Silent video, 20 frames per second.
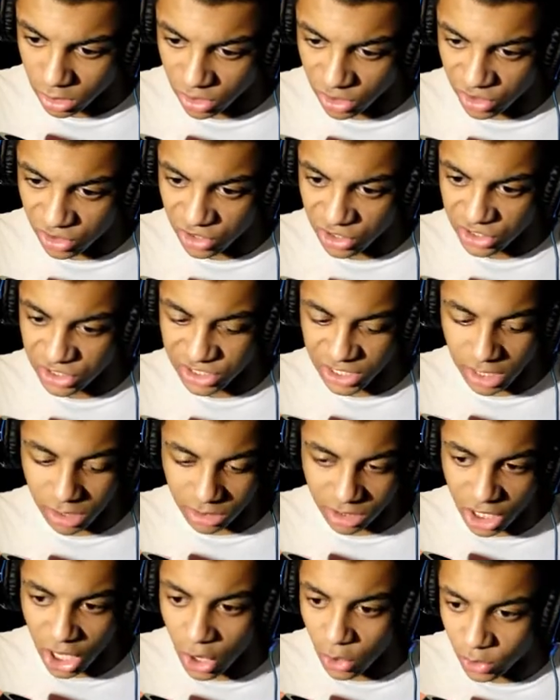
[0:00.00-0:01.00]
You just sell
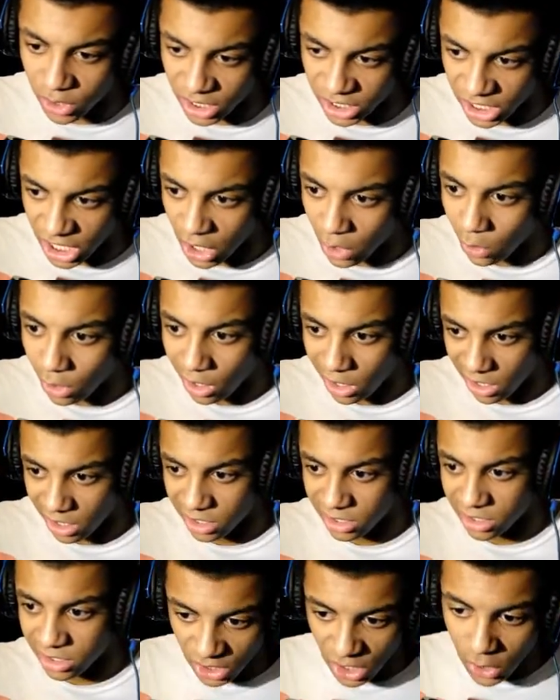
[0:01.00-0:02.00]
Coca-Cola.
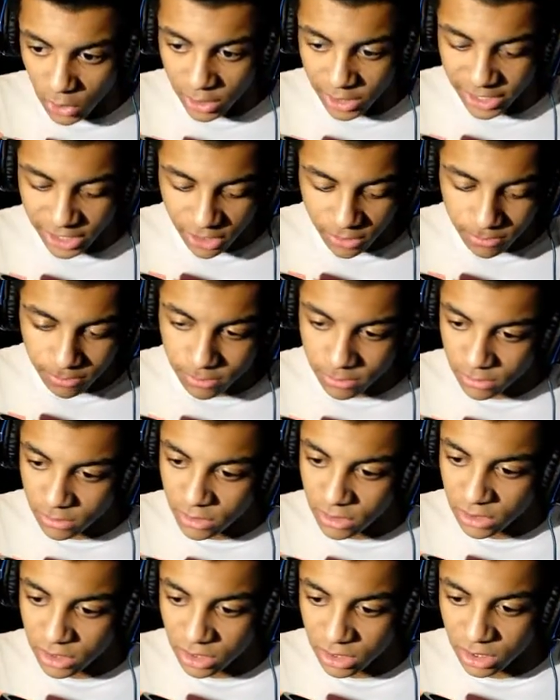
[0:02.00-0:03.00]
You know, Liam,
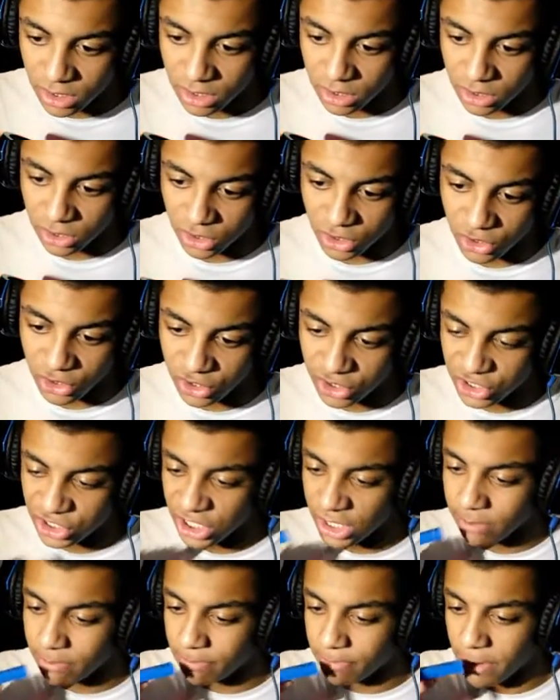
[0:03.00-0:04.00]
you just
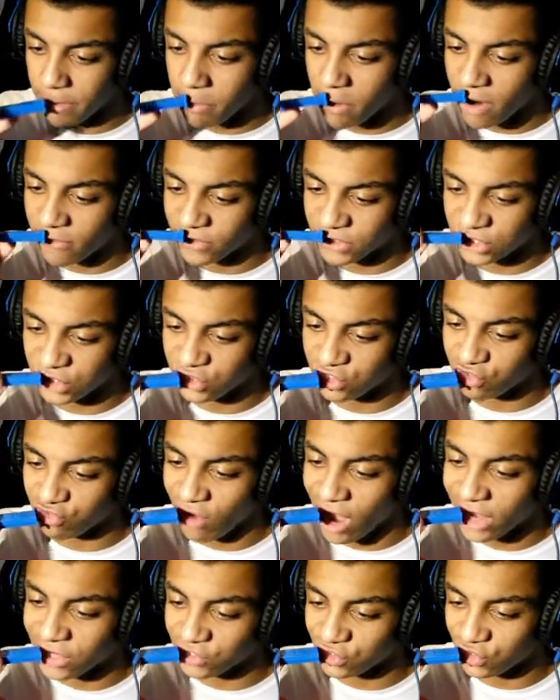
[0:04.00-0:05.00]
seem a bit more of a
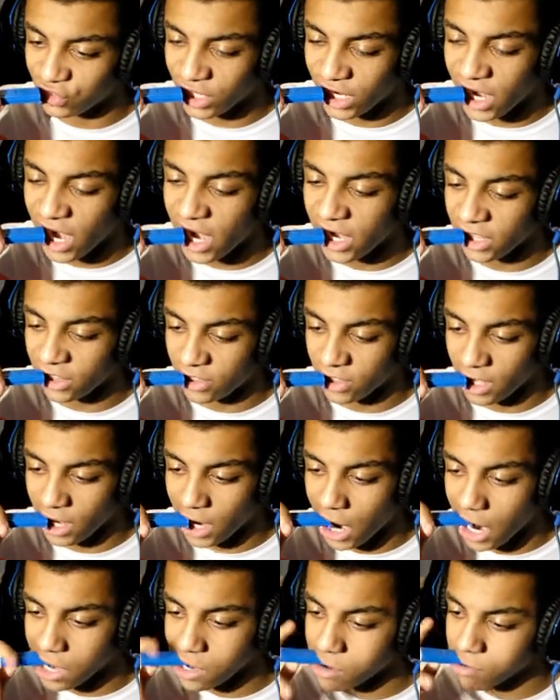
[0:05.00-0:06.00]
distraction than anything.